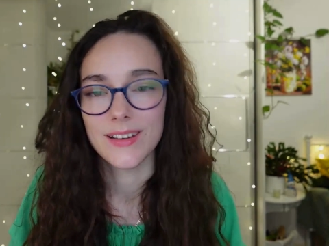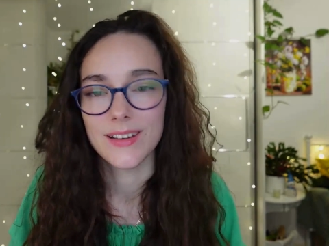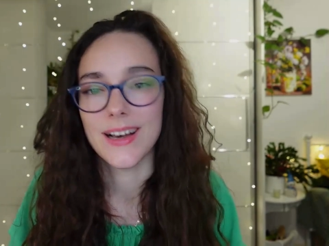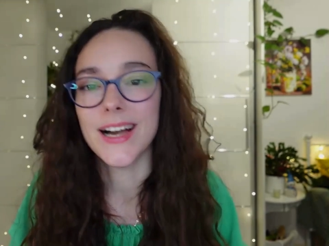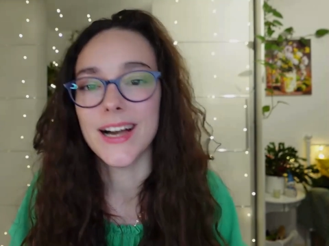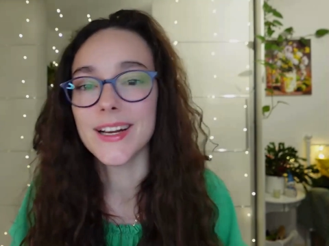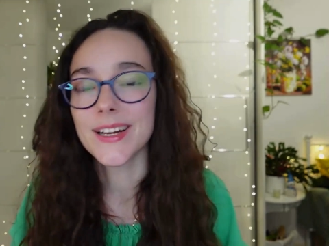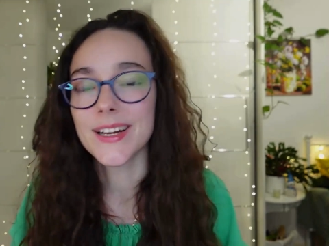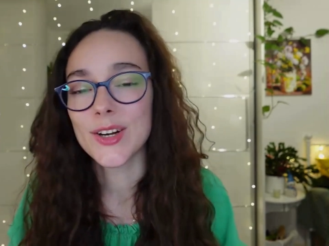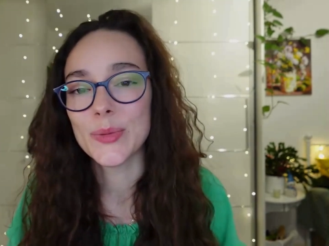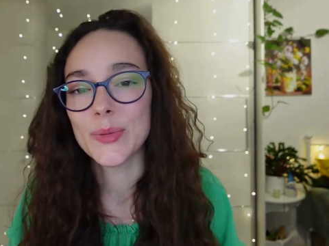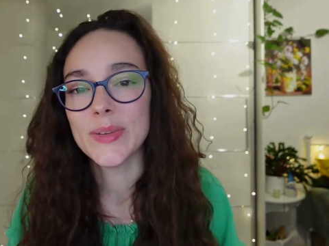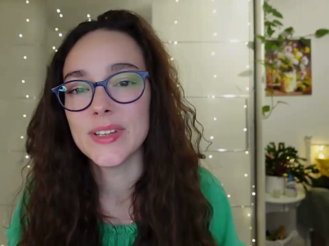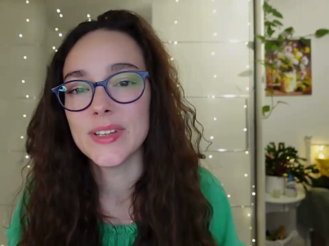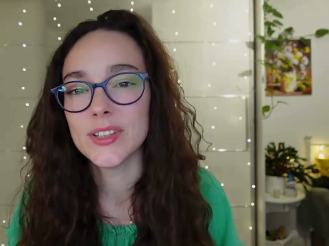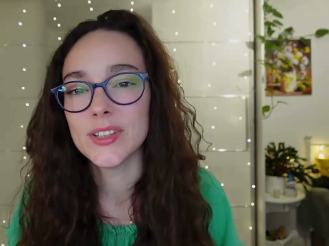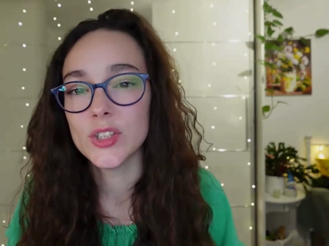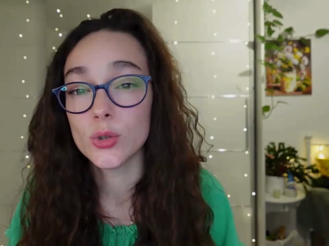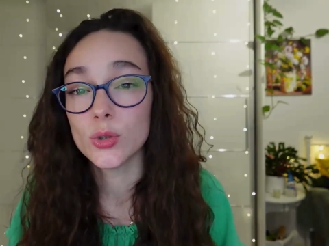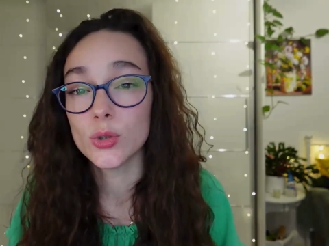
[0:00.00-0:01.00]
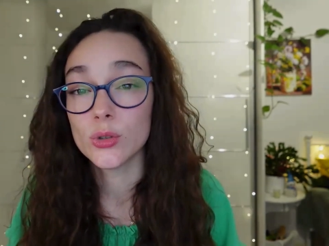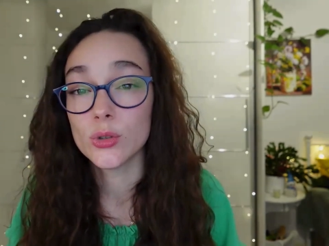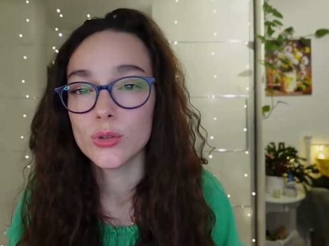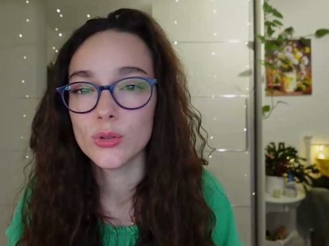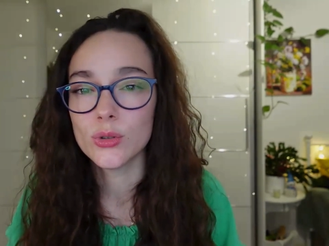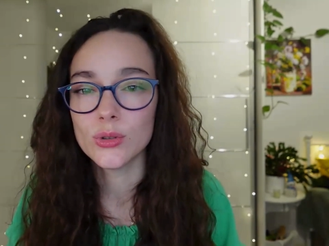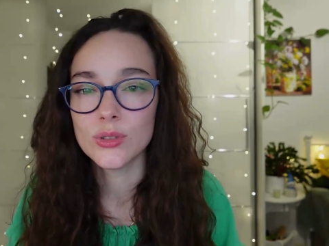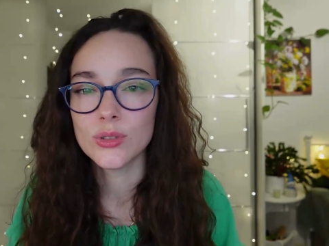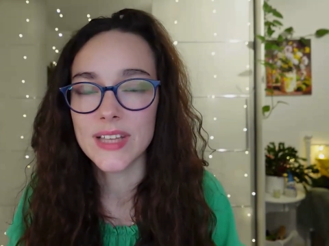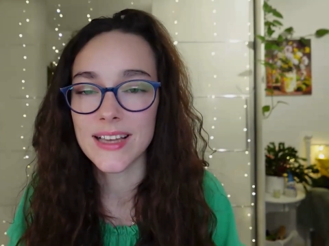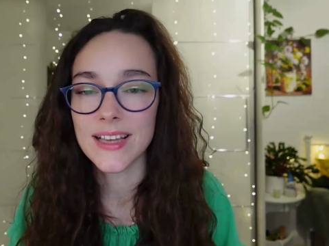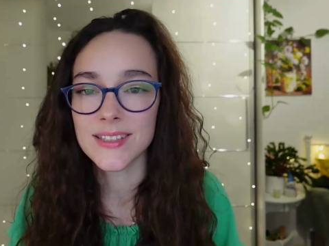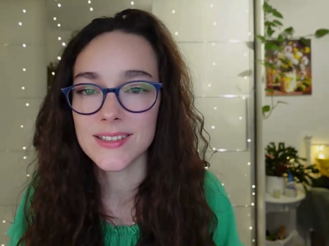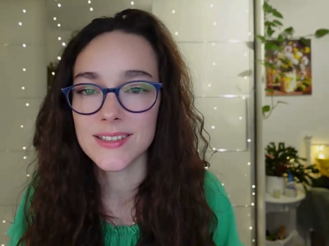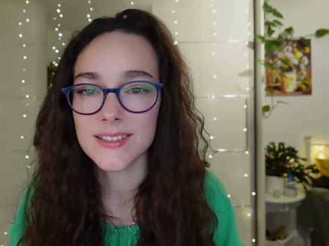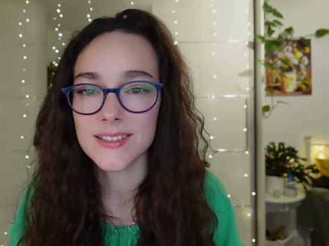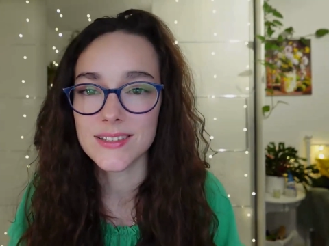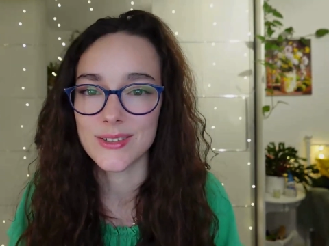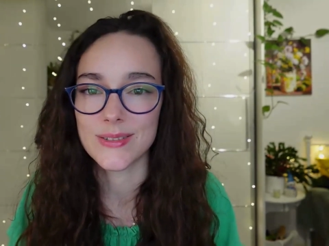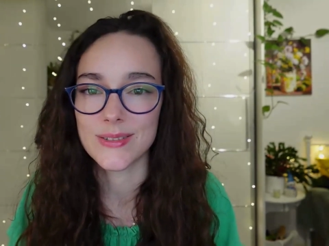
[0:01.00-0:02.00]
I recommend you to
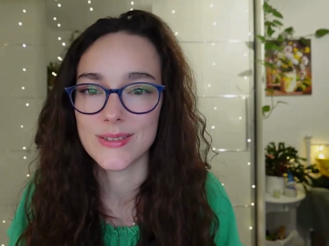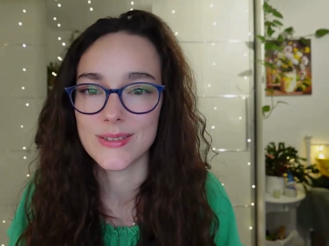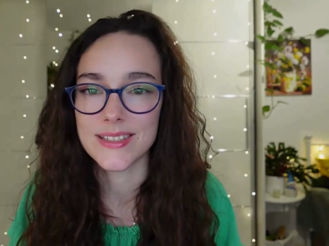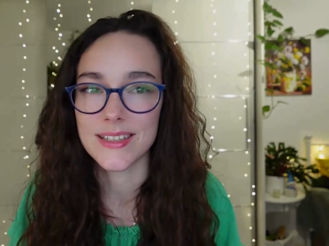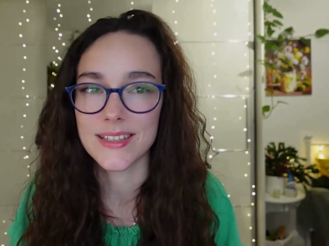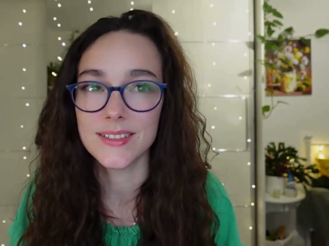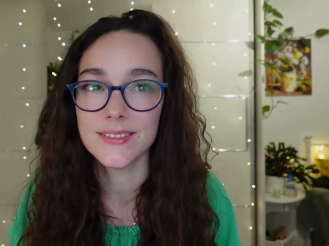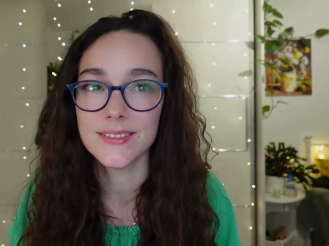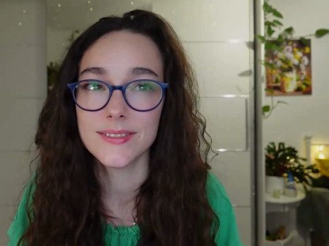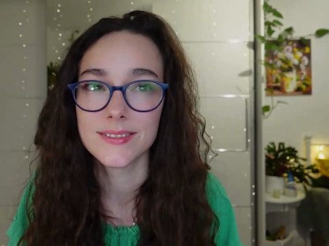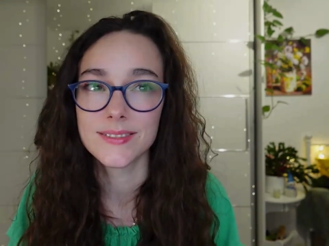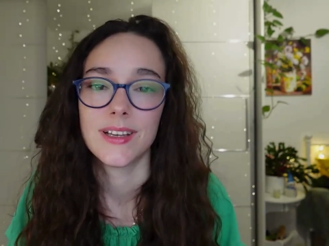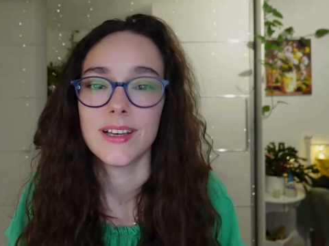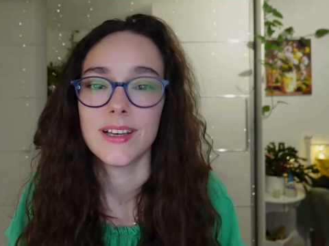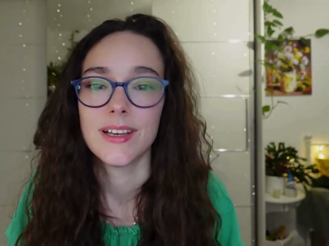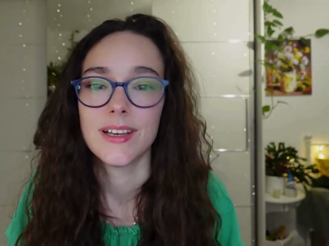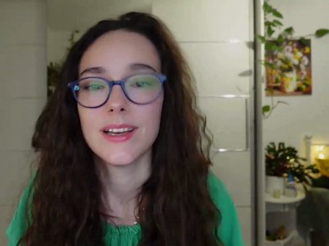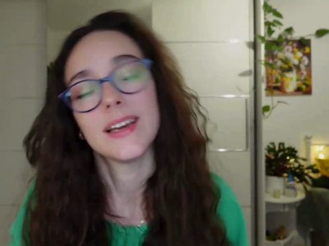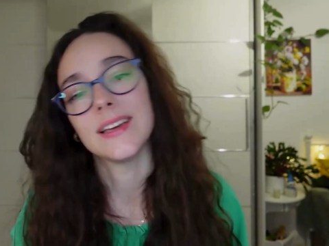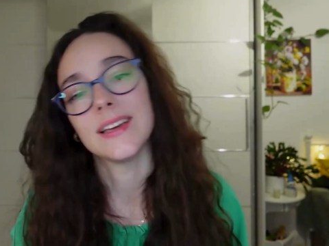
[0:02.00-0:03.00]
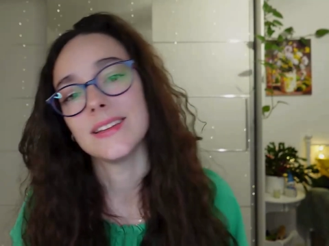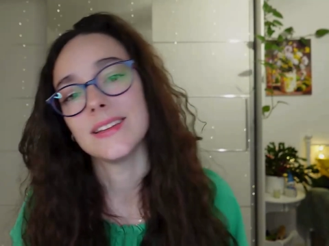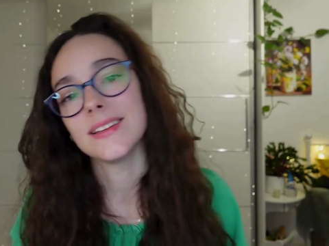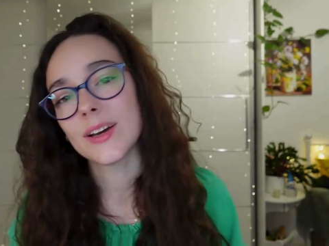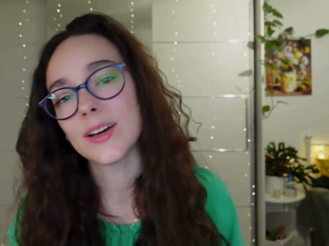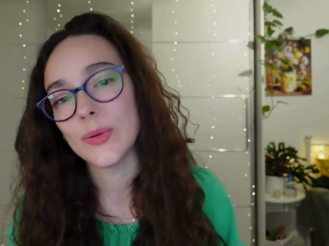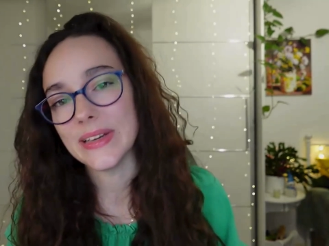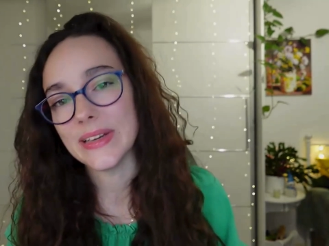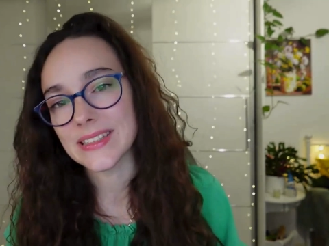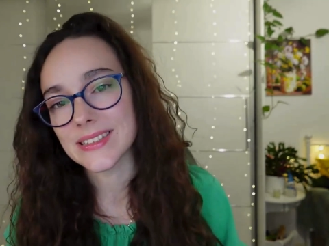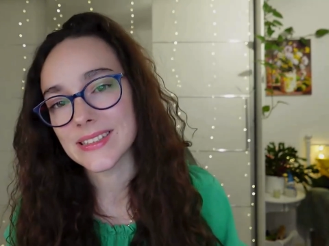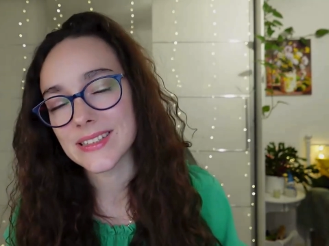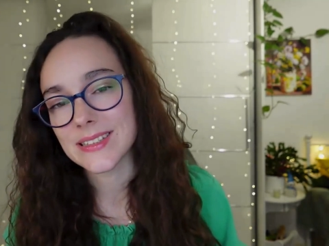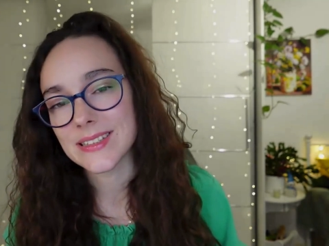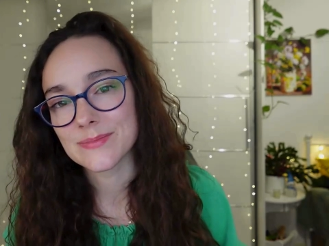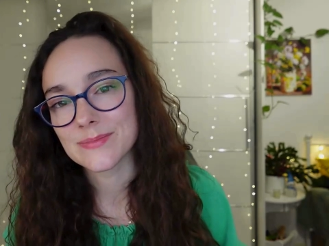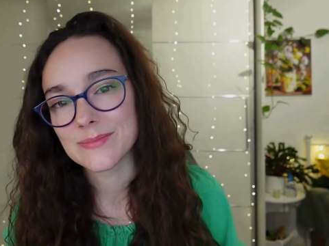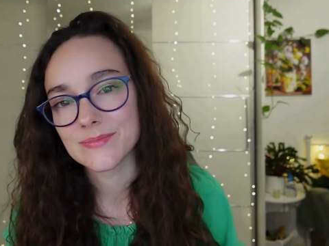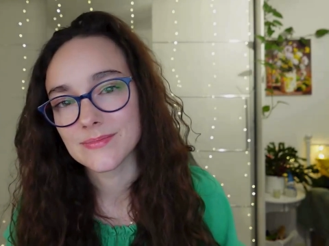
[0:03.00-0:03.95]
test yourself in the quiz.